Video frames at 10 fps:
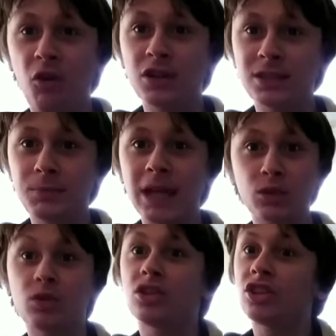4 in
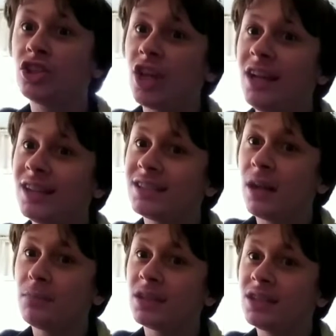Space was the shittiest
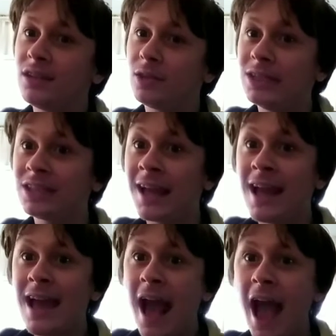of the series,
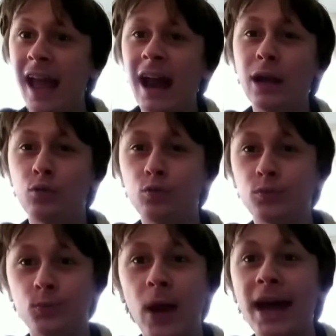and I'd
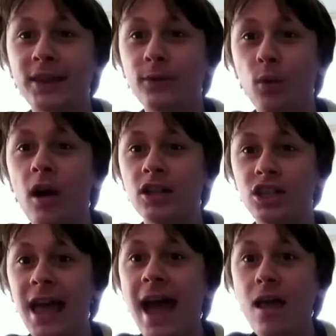rather
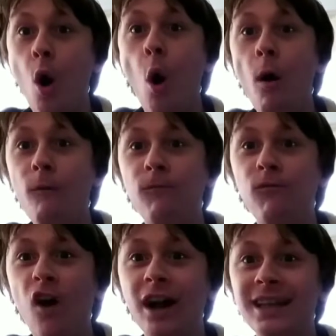watch that all
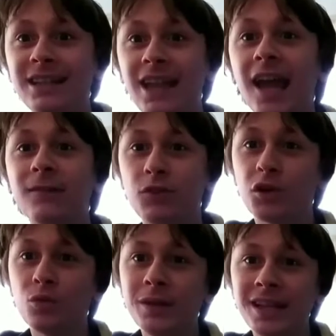fucking day for
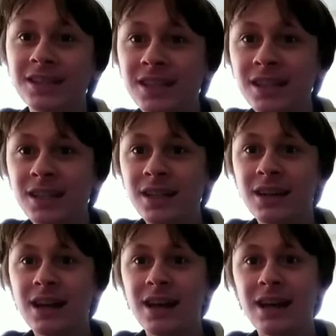a week
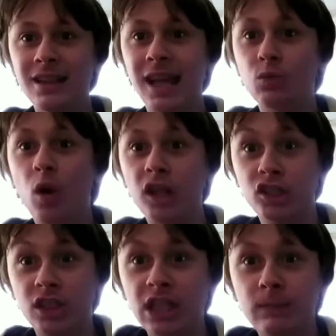than
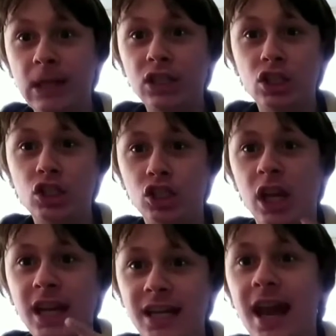watch this piece of
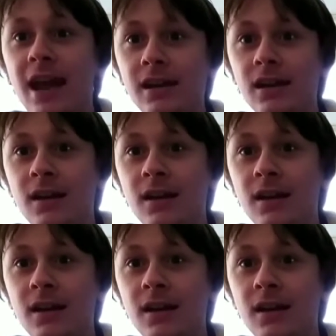shit again.